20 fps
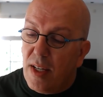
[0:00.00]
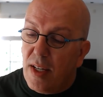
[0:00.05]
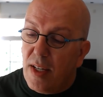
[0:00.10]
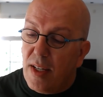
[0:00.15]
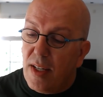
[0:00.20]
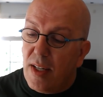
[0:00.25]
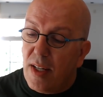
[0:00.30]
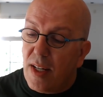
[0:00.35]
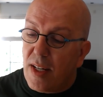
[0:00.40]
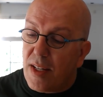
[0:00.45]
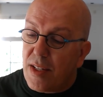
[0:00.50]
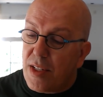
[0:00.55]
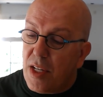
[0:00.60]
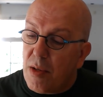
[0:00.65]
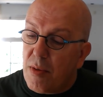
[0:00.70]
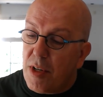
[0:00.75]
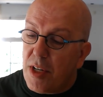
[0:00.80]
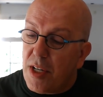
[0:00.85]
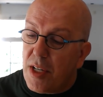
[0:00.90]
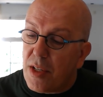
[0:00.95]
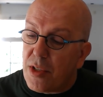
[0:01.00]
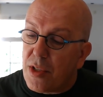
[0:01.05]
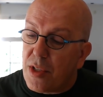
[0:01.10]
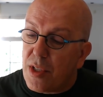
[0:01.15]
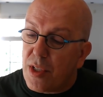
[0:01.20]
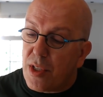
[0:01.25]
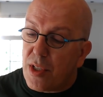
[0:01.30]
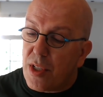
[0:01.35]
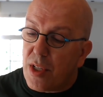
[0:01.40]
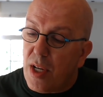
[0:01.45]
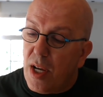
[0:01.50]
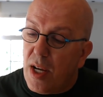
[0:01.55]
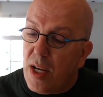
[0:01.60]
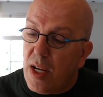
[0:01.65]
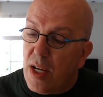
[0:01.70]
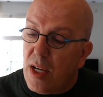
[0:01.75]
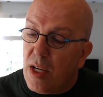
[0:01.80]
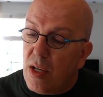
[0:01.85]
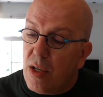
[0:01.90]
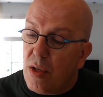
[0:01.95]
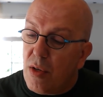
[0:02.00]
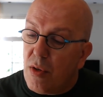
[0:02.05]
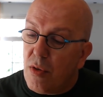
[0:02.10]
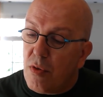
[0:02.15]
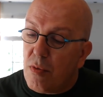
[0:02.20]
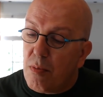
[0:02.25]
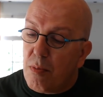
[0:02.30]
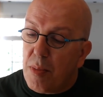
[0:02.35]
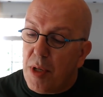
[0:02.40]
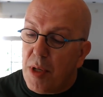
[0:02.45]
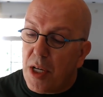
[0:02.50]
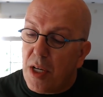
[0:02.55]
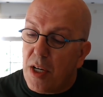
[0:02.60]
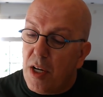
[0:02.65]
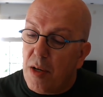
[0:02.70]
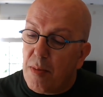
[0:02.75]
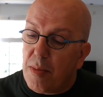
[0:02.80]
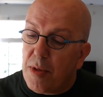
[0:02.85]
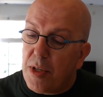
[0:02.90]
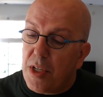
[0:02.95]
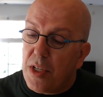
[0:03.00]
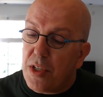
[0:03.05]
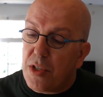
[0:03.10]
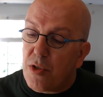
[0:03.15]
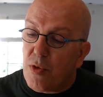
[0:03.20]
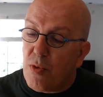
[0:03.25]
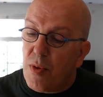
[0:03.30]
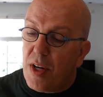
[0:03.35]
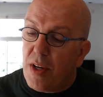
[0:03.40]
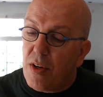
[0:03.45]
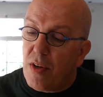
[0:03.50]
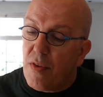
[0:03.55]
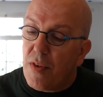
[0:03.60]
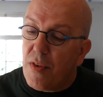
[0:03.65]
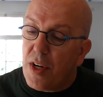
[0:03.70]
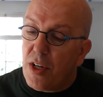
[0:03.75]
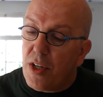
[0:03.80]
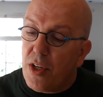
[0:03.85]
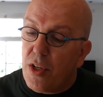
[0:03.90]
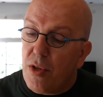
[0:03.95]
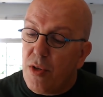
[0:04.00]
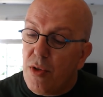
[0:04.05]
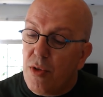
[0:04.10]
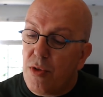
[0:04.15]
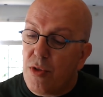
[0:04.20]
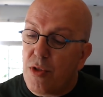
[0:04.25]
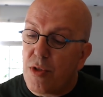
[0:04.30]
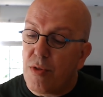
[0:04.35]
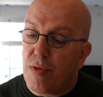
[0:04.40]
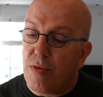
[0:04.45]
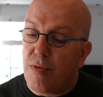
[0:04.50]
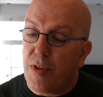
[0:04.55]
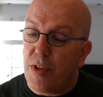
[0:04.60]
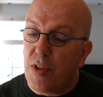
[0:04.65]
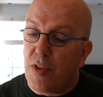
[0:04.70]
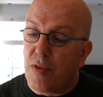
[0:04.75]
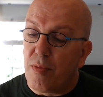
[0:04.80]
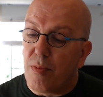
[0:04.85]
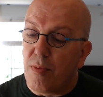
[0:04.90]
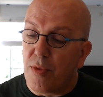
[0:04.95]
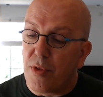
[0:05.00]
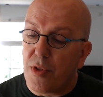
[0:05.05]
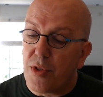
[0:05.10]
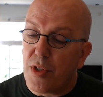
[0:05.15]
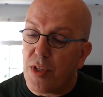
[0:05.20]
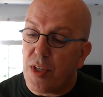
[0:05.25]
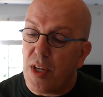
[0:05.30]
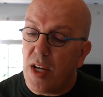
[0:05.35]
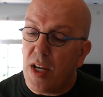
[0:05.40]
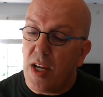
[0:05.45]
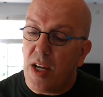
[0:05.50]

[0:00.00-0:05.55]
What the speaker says: Let's see what else. How big companies render their huge films?